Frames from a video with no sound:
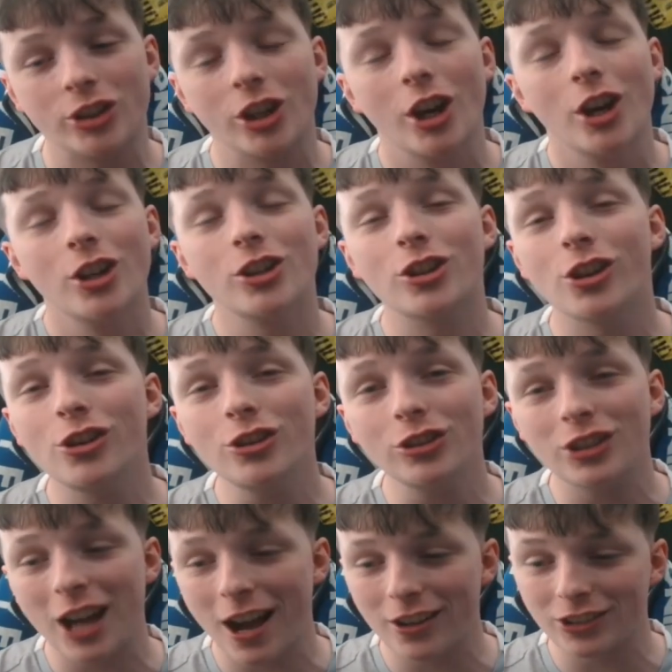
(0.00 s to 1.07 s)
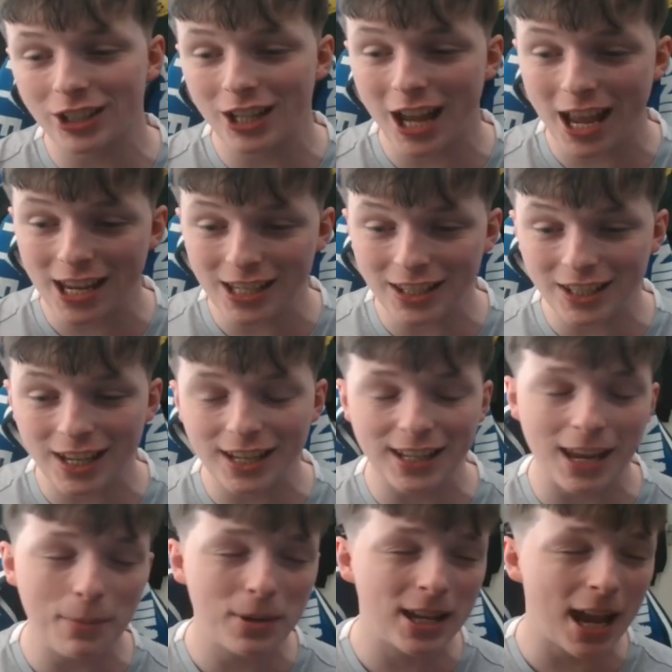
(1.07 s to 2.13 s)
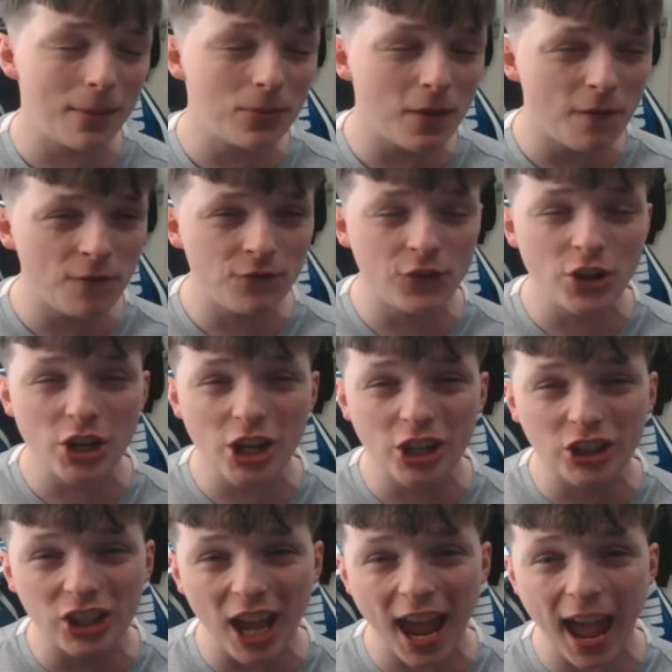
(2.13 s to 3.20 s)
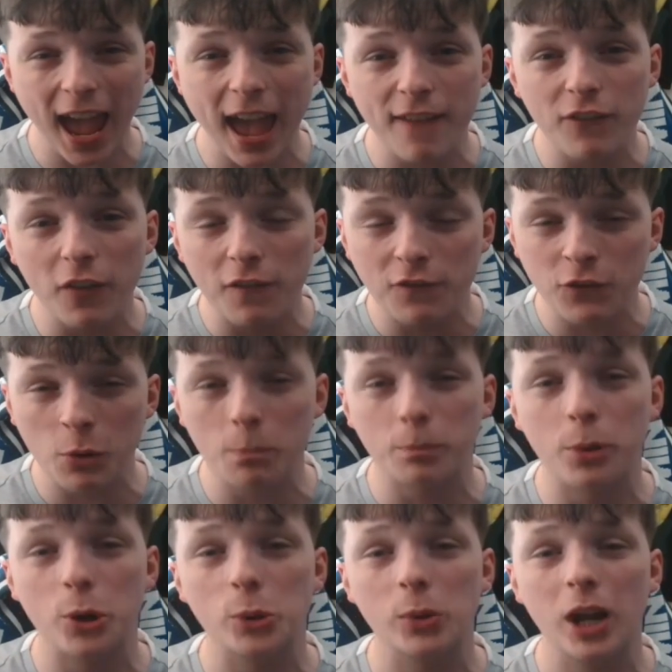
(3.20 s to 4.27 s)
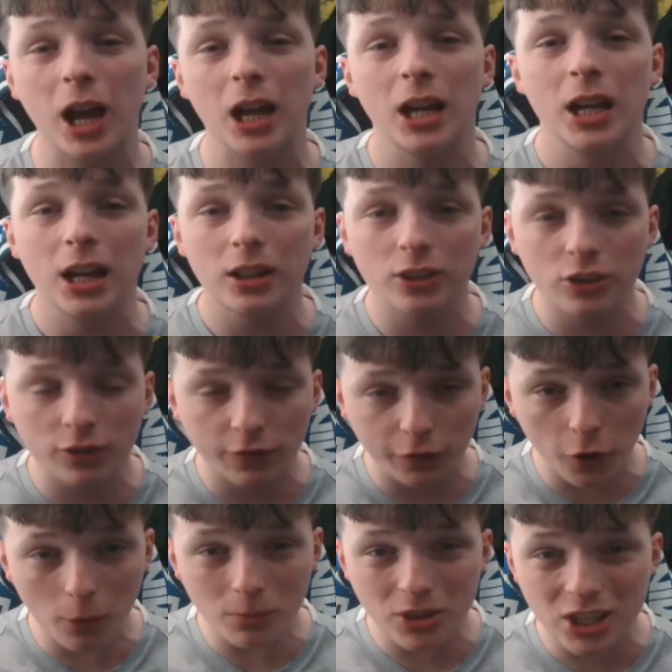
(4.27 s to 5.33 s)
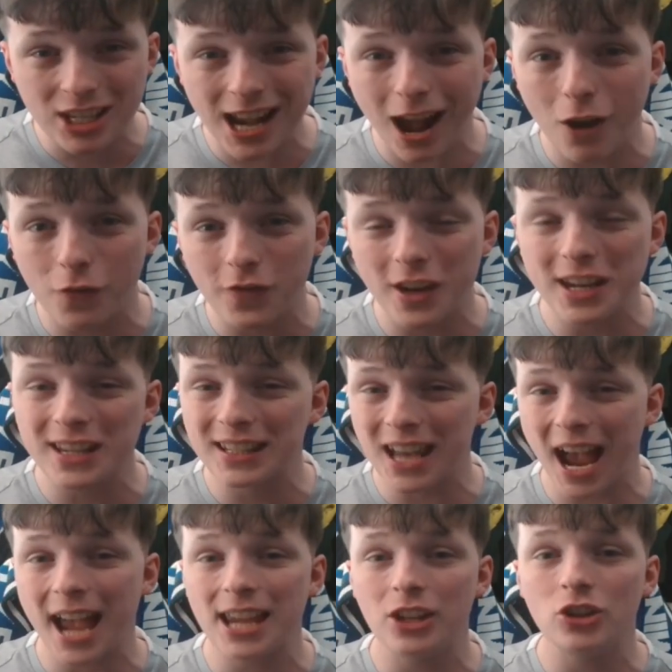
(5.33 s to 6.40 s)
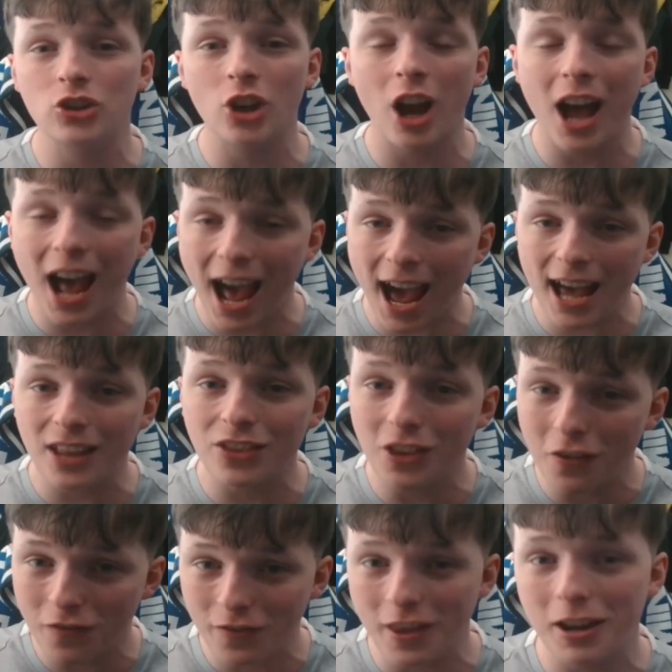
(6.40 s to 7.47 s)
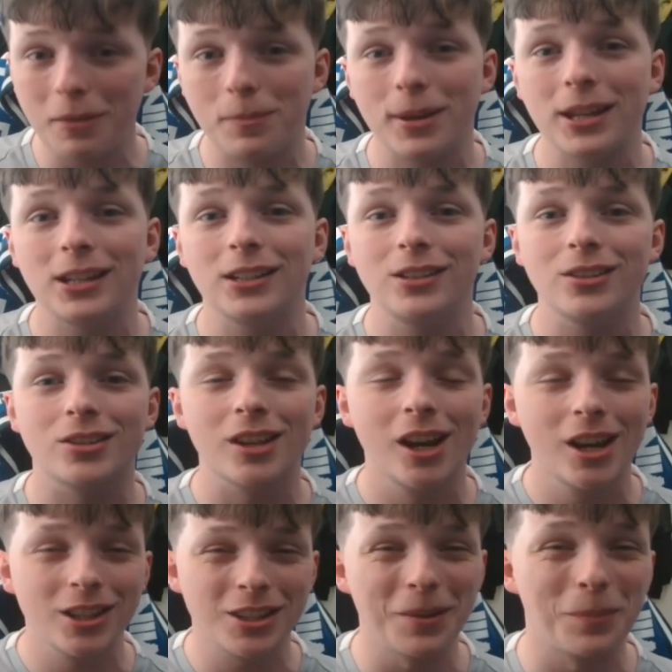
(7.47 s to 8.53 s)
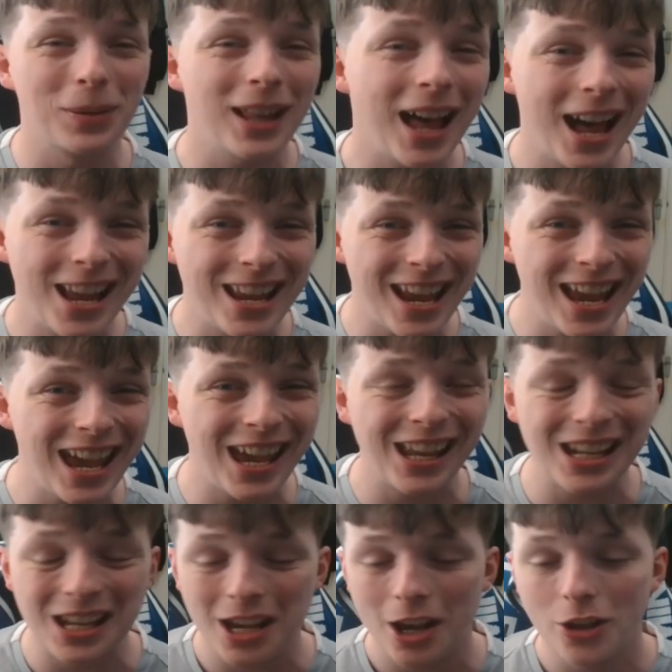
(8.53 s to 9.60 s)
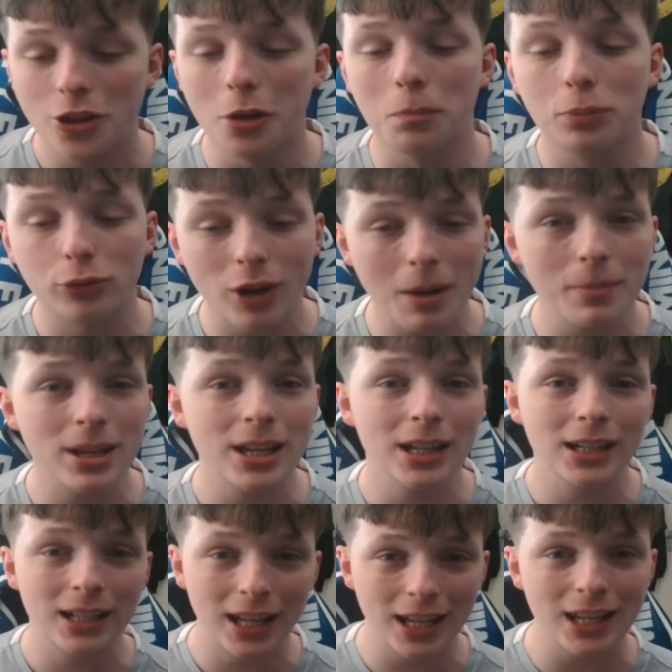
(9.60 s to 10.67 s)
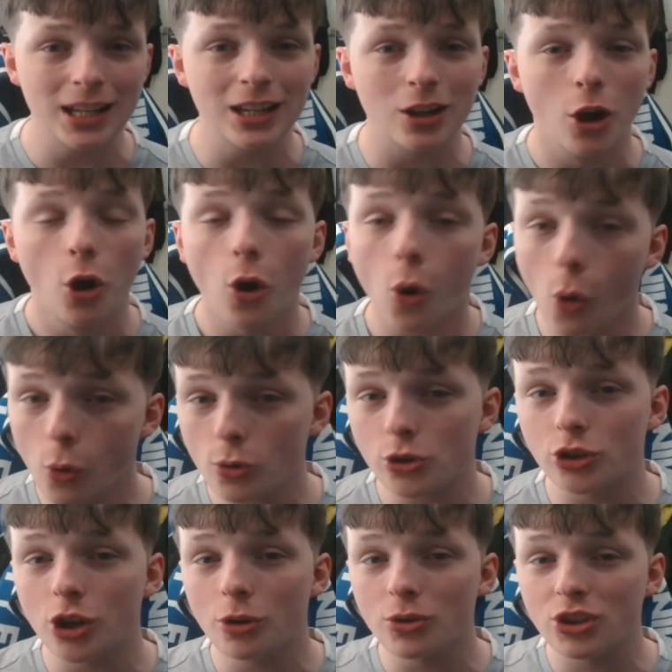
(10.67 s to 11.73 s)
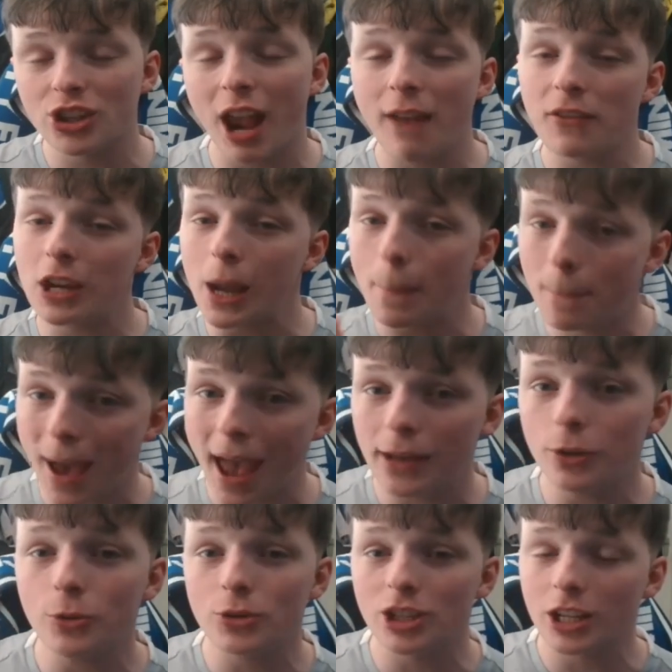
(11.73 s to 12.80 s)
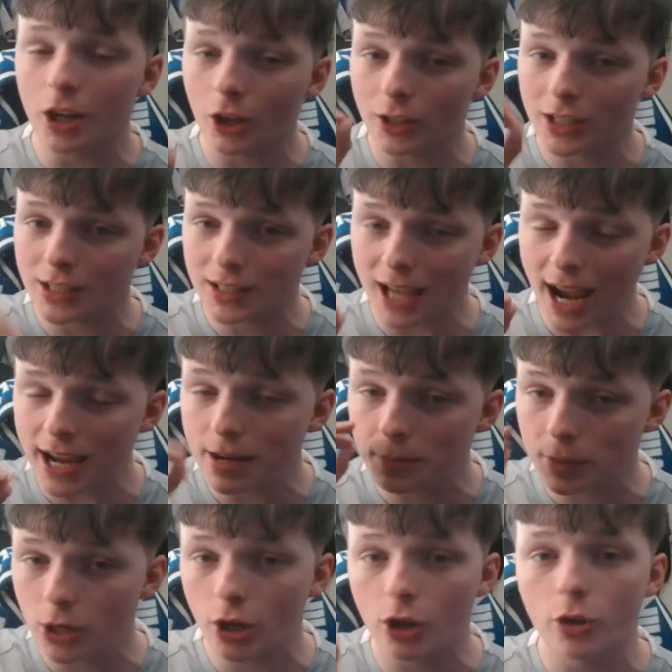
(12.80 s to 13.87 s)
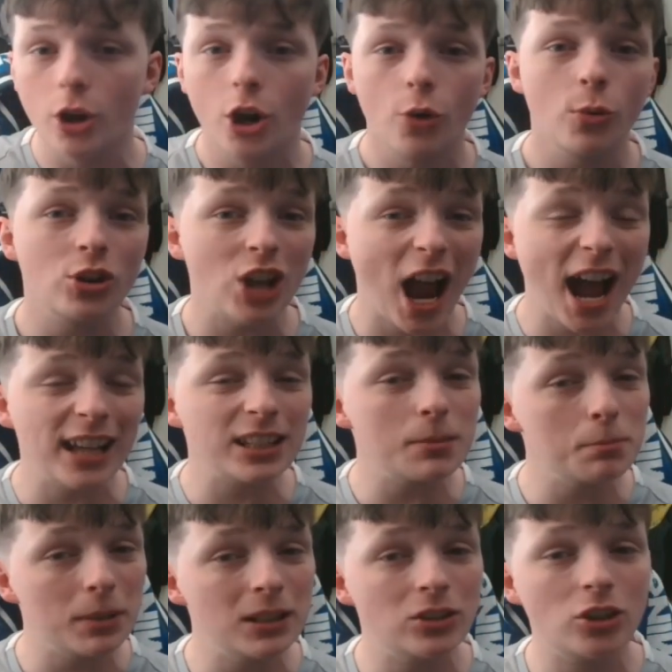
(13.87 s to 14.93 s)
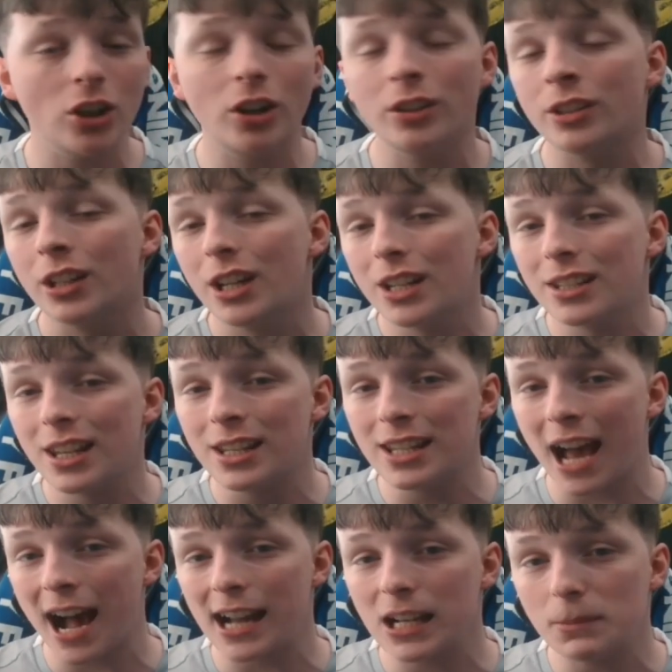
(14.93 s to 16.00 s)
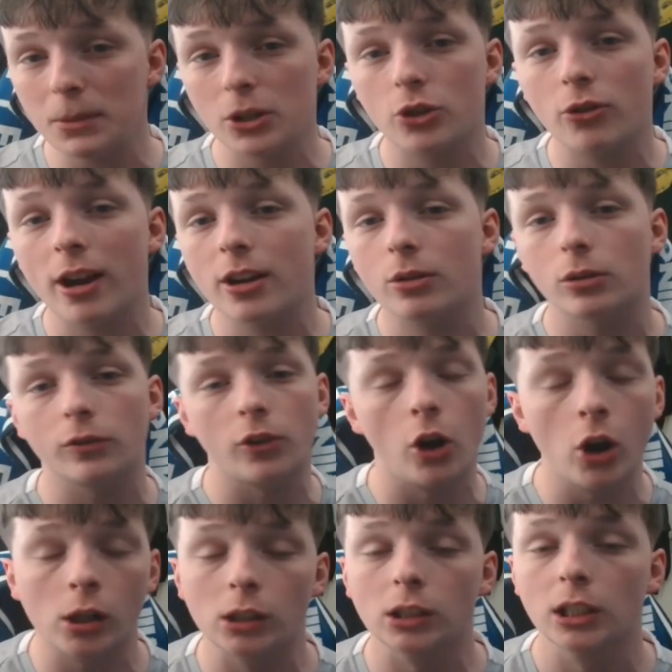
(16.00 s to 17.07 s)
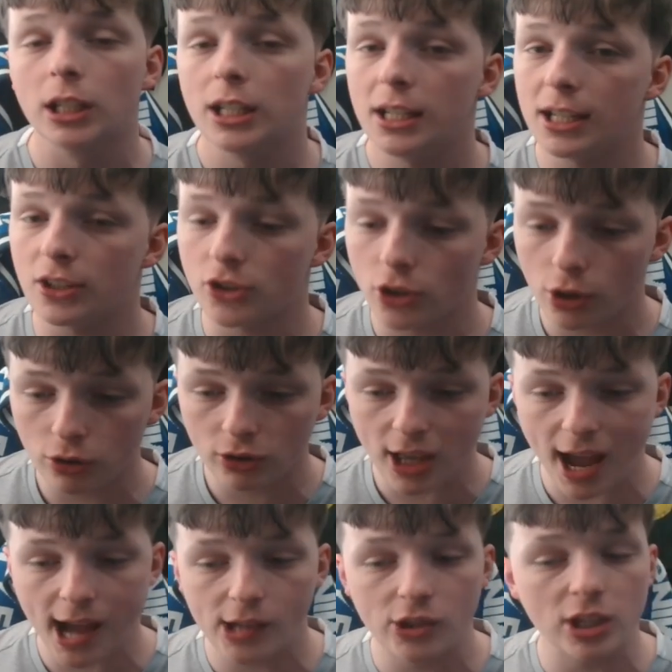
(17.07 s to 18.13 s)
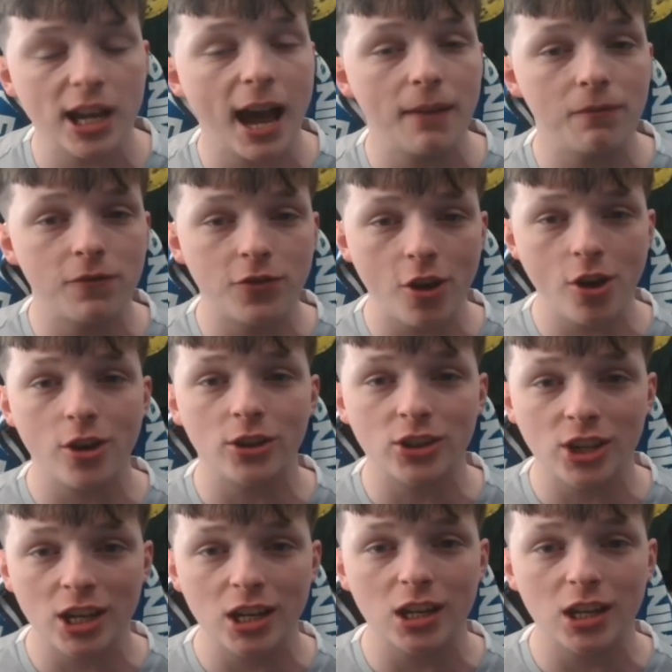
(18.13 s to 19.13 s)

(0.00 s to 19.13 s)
2018, he became the first ever footballer from Southeast Asia and the Philippines to play in the Premier League, also saving a penalty on his debut, which hasn't been done since Alan McGregor of Hull in 2013.